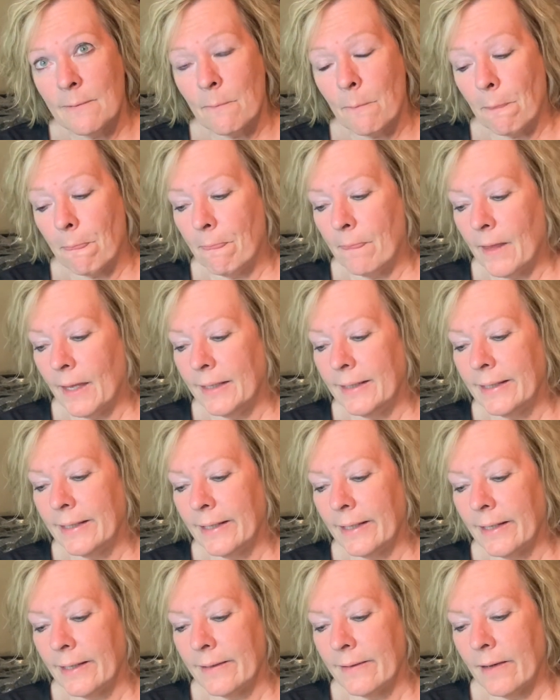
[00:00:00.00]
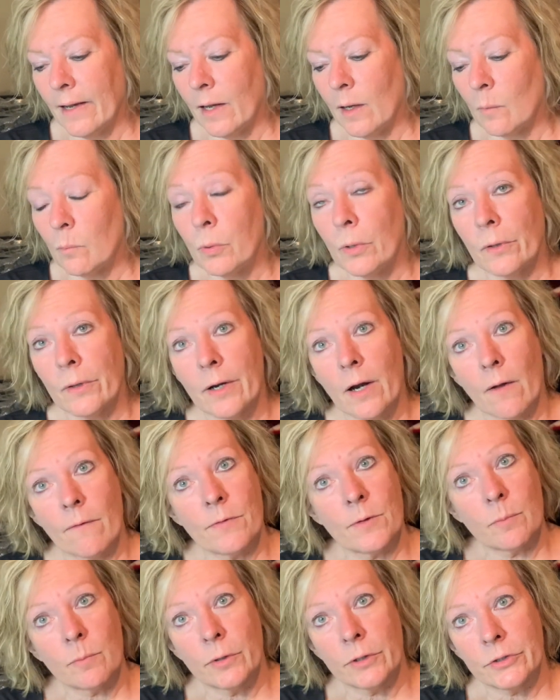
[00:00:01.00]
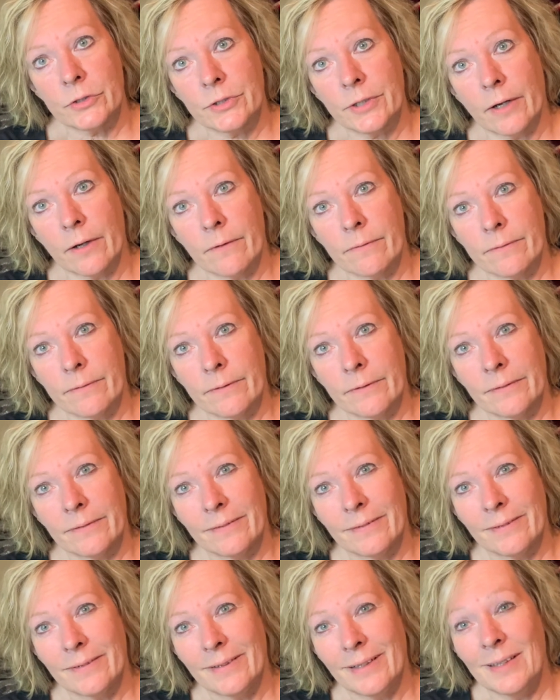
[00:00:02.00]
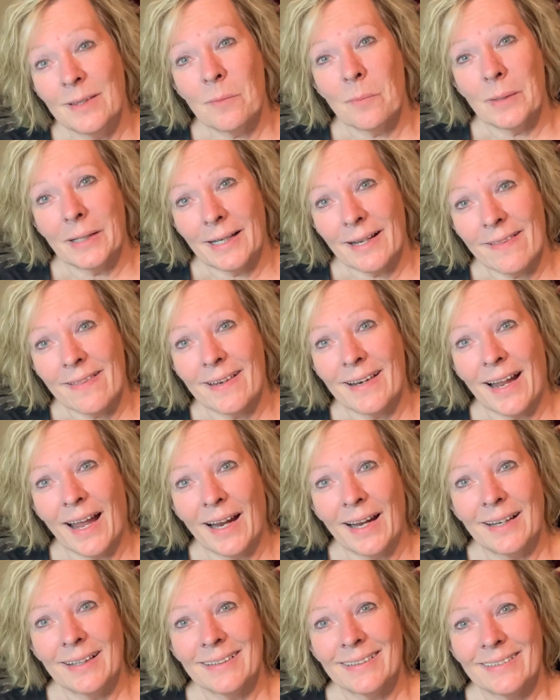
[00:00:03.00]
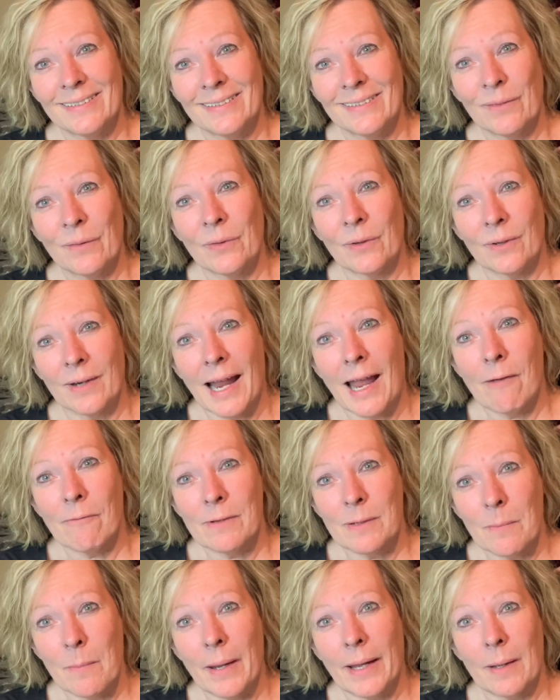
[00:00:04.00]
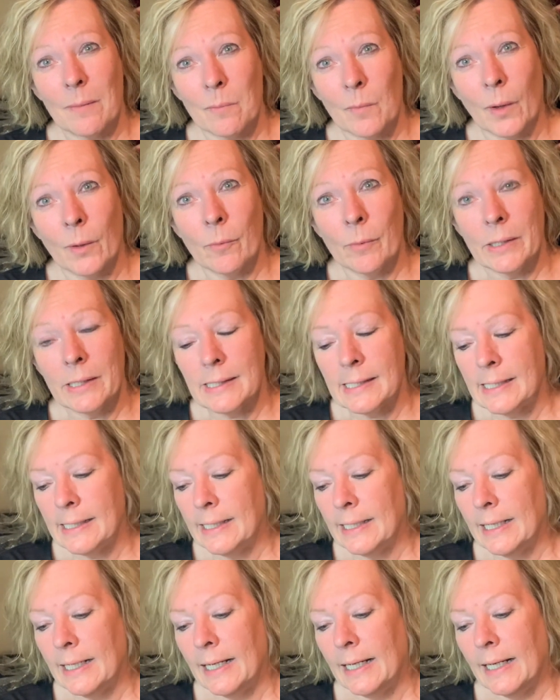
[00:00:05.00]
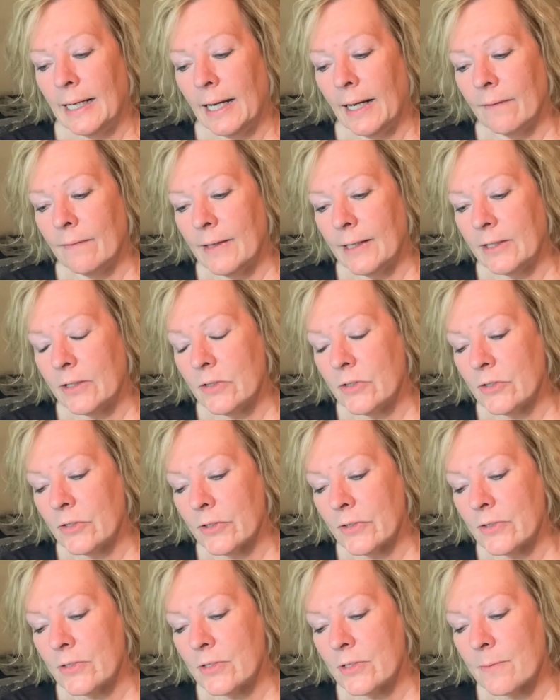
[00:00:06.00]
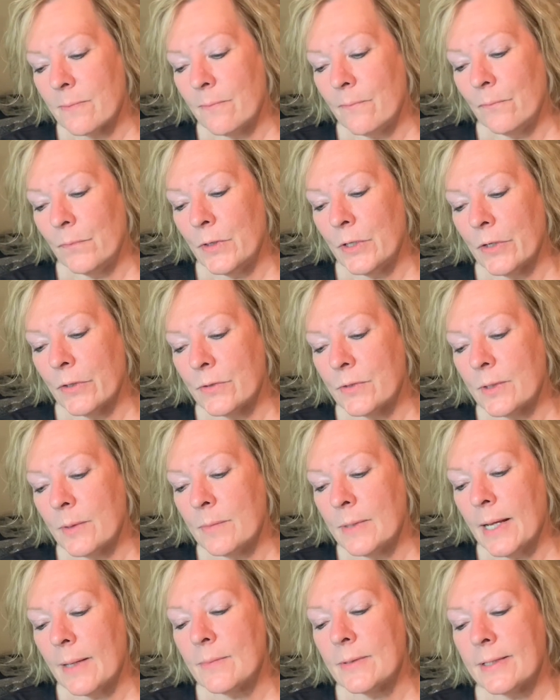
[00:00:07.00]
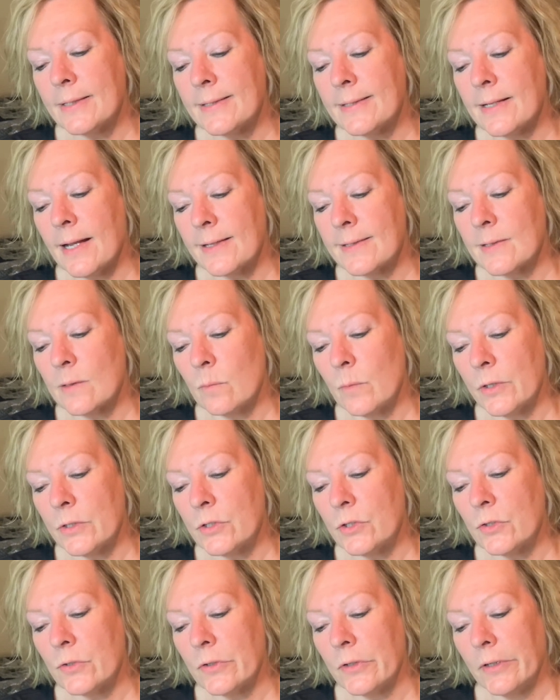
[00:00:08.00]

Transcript: they can pull it off their bookshelf in the middle of the night when they're having a bad moment, and they can just, you know, sometimes it's not so much,